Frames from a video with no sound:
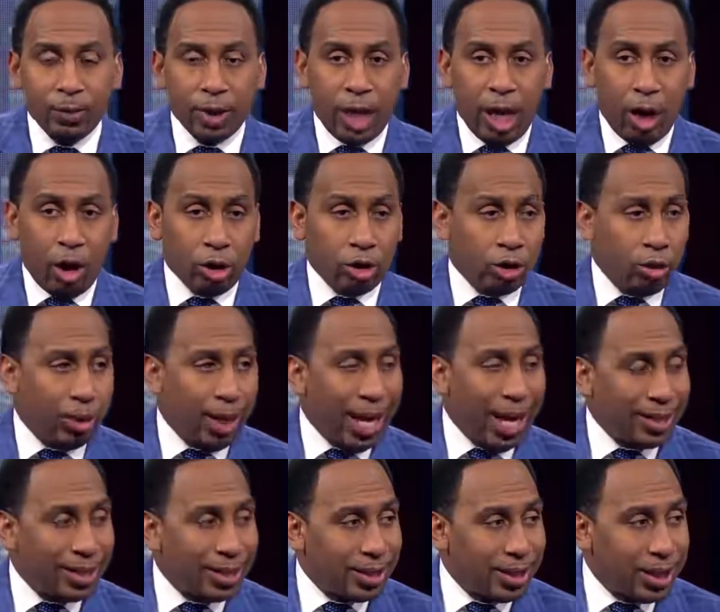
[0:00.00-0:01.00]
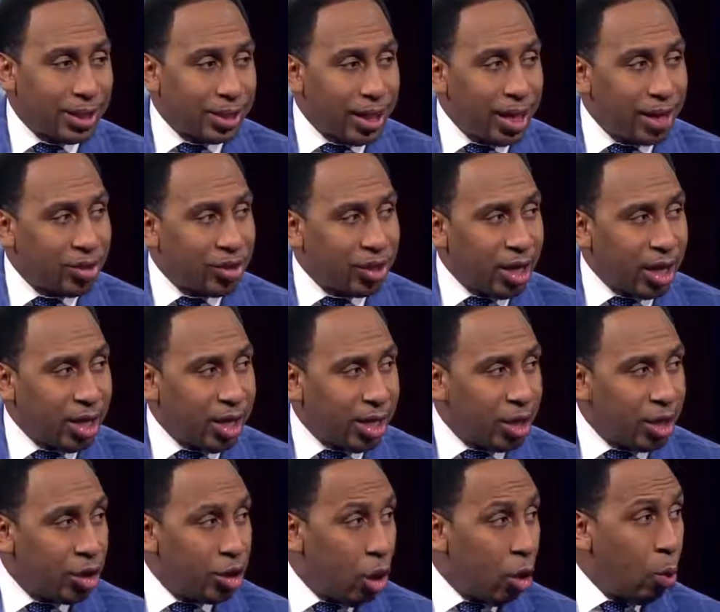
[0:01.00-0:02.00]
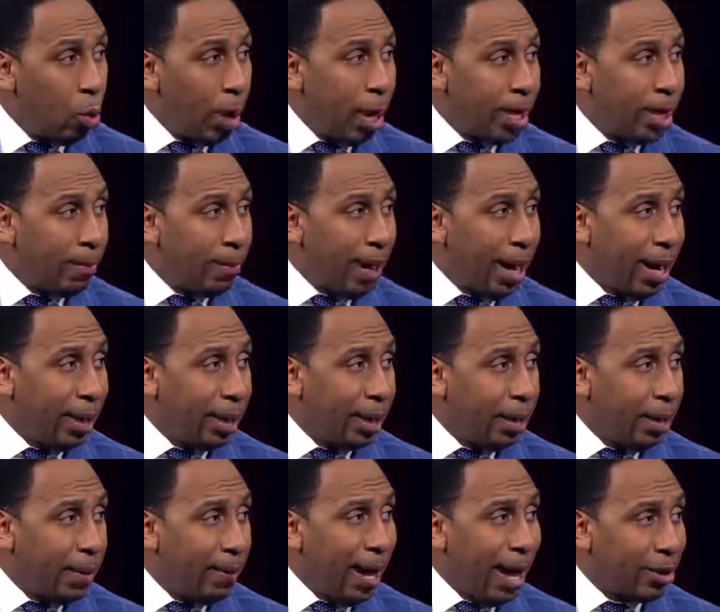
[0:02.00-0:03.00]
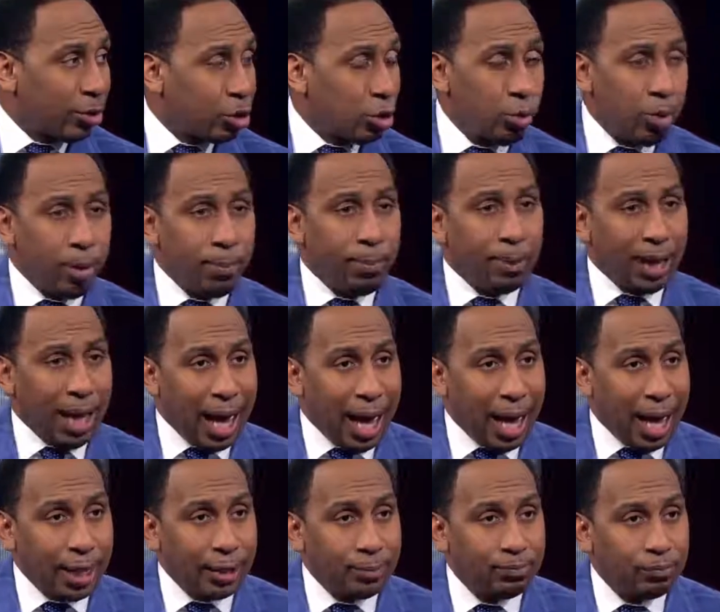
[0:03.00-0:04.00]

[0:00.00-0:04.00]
I also like to sit there and say that in no way am I about to imply